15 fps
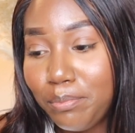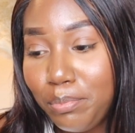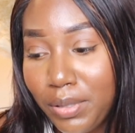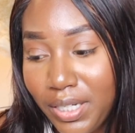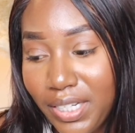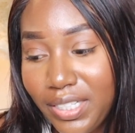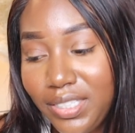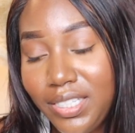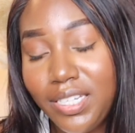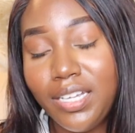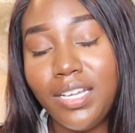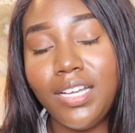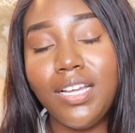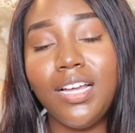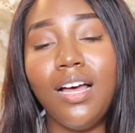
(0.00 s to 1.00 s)
But
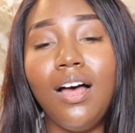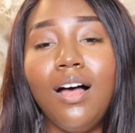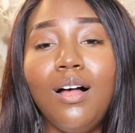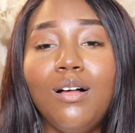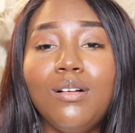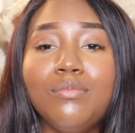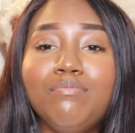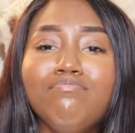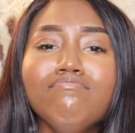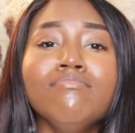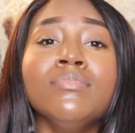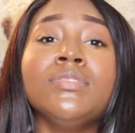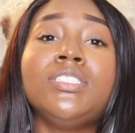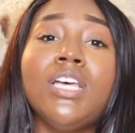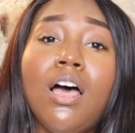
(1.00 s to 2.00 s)

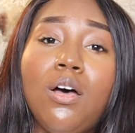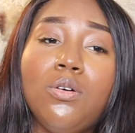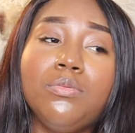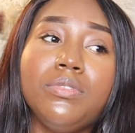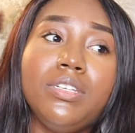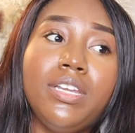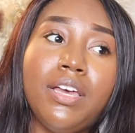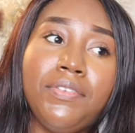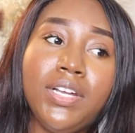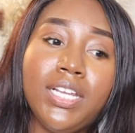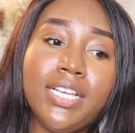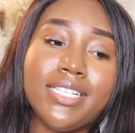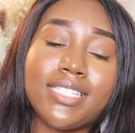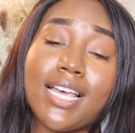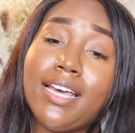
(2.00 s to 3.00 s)
so
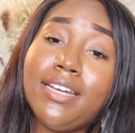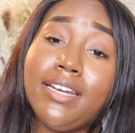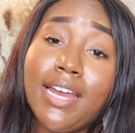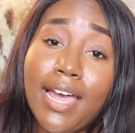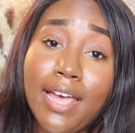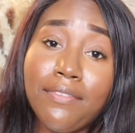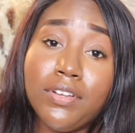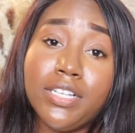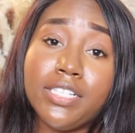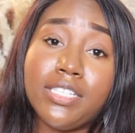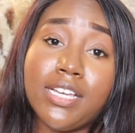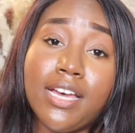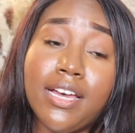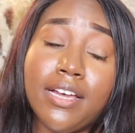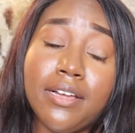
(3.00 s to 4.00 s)
nevertheless, I did not have a good
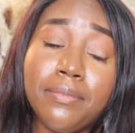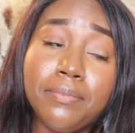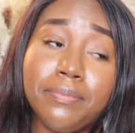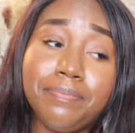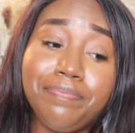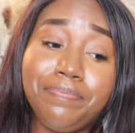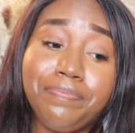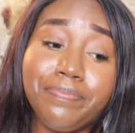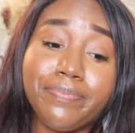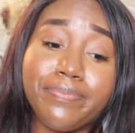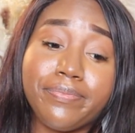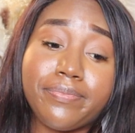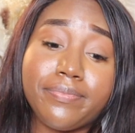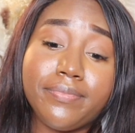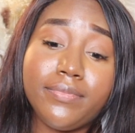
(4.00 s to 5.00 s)
time.
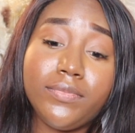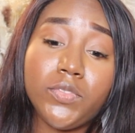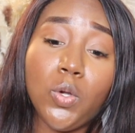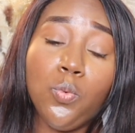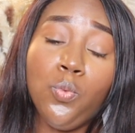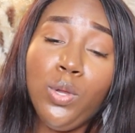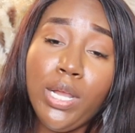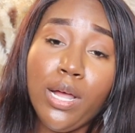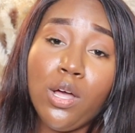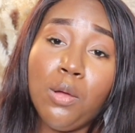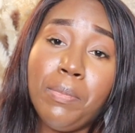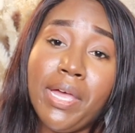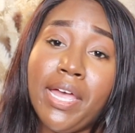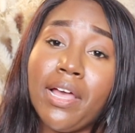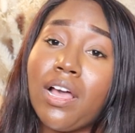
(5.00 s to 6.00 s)
Will I
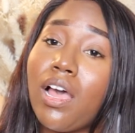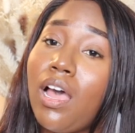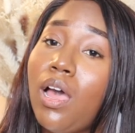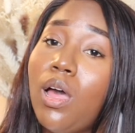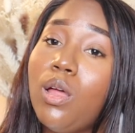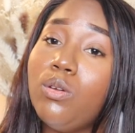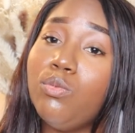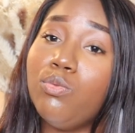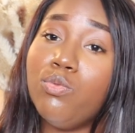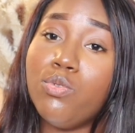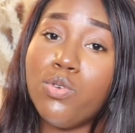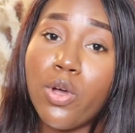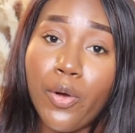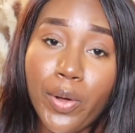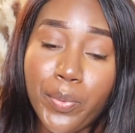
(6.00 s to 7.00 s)
go back?
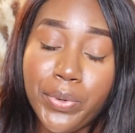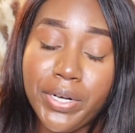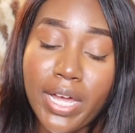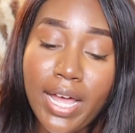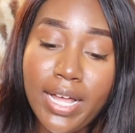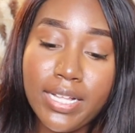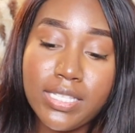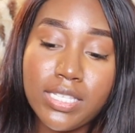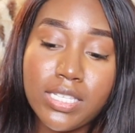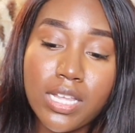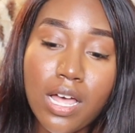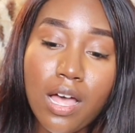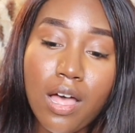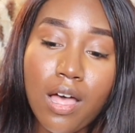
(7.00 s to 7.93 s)
No, I will not.